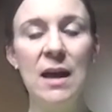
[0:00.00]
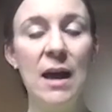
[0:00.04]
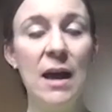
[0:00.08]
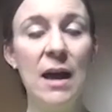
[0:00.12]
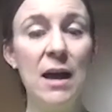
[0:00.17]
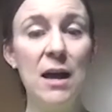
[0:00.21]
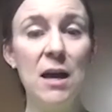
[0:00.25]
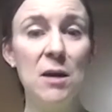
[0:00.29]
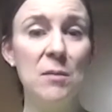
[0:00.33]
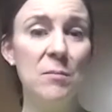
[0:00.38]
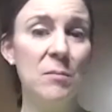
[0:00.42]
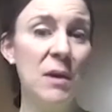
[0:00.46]

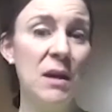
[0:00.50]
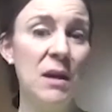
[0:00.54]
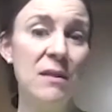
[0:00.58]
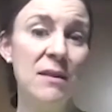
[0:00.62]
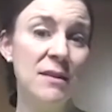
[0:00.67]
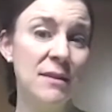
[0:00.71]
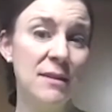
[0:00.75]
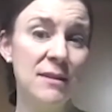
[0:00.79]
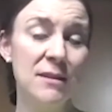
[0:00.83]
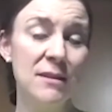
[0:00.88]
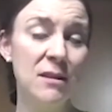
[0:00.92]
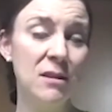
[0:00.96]
And
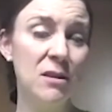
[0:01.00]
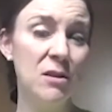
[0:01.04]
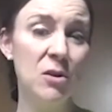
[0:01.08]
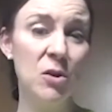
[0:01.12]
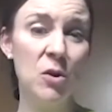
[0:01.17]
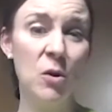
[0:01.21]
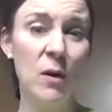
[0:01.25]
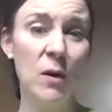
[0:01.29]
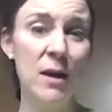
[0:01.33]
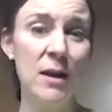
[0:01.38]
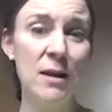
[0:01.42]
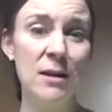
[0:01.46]
this is a
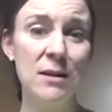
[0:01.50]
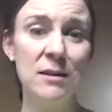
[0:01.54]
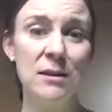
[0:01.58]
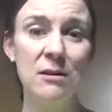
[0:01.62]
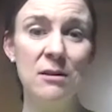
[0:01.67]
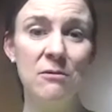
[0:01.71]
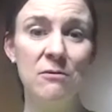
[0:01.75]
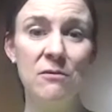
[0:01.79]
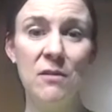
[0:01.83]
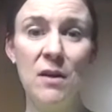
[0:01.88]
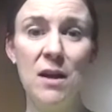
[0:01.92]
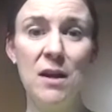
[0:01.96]
great
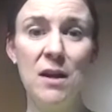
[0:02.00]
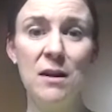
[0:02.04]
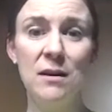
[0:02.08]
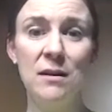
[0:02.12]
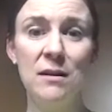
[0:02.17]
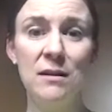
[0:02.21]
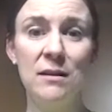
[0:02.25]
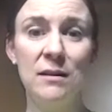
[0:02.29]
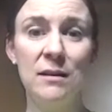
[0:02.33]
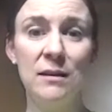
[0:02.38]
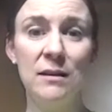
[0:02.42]
fun,